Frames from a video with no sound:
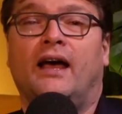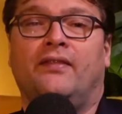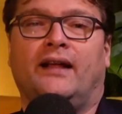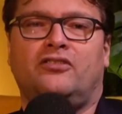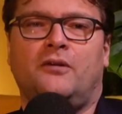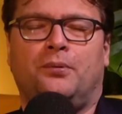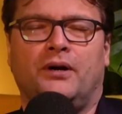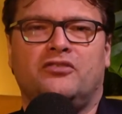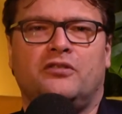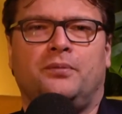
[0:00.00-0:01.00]
and that's the
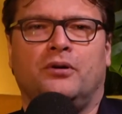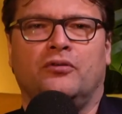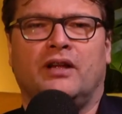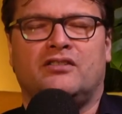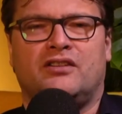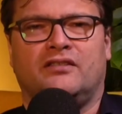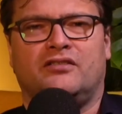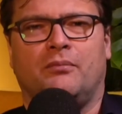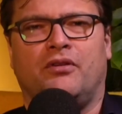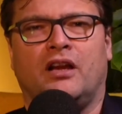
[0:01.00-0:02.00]
principle that says
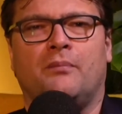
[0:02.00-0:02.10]
something